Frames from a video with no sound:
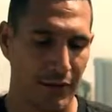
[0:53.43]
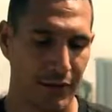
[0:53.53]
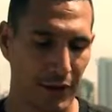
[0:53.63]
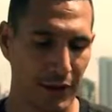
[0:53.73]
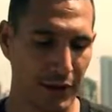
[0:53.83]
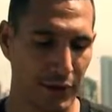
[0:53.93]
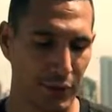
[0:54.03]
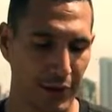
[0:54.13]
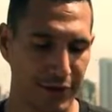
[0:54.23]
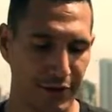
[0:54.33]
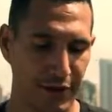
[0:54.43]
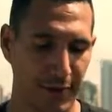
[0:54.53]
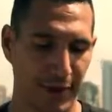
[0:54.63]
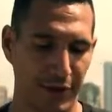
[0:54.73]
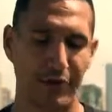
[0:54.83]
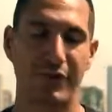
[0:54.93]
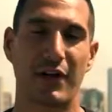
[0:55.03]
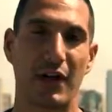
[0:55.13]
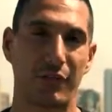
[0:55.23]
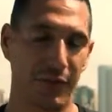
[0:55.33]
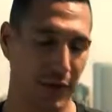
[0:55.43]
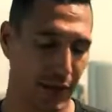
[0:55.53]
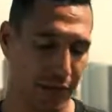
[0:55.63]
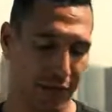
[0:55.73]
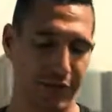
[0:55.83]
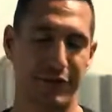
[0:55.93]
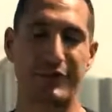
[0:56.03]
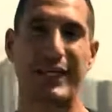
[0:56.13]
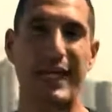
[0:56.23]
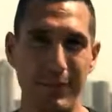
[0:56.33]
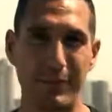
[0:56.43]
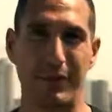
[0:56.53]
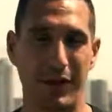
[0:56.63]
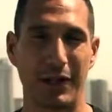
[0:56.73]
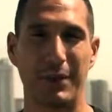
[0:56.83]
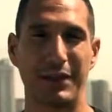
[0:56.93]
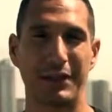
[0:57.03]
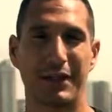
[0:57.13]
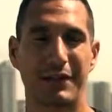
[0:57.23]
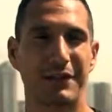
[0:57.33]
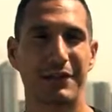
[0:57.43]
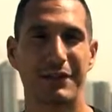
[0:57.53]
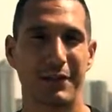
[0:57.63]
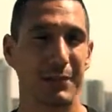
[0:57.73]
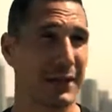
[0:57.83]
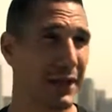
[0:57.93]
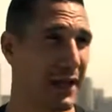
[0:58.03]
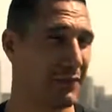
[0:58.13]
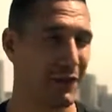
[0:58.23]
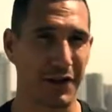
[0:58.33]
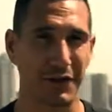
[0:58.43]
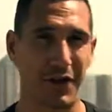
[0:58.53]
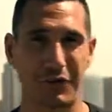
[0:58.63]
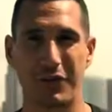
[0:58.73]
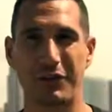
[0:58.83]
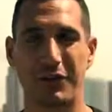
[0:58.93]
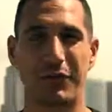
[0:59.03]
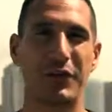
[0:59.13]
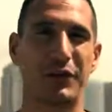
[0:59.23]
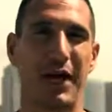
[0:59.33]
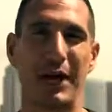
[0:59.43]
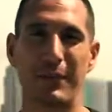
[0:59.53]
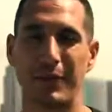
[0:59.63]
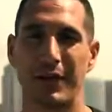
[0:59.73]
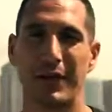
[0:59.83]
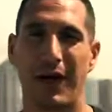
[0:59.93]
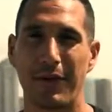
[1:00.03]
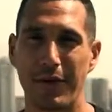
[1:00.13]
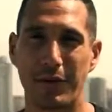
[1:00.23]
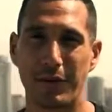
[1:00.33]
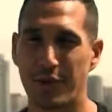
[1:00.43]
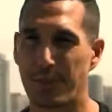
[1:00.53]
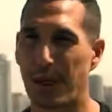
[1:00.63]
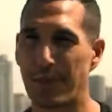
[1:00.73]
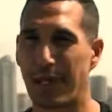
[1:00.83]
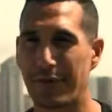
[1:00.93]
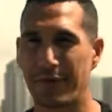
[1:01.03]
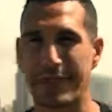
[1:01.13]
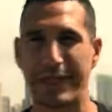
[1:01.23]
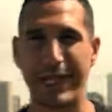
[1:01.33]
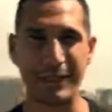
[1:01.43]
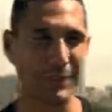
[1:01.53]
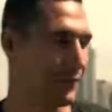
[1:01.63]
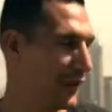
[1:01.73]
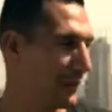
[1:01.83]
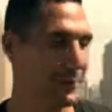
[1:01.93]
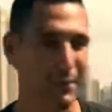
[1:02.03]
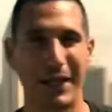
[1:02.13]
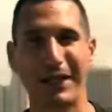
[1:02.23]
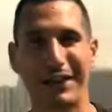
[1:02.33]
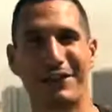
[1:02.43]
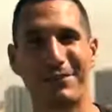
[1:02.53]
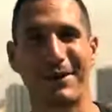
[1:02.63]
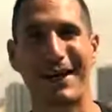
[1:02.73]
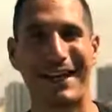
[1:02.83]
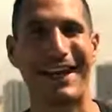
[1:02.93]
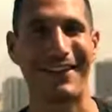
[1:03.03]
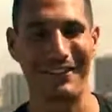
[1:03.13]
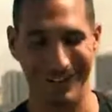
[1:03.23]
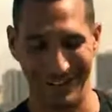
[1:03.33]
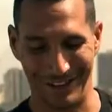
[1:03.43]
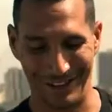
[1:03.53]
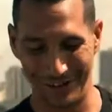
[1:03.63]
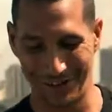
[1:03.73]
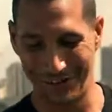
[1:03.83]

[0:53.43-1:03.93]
So I got a question about software versus game development. This is something that I've uh, addressed a few times. I think we should probably have a game development playlist by now. Uh, you,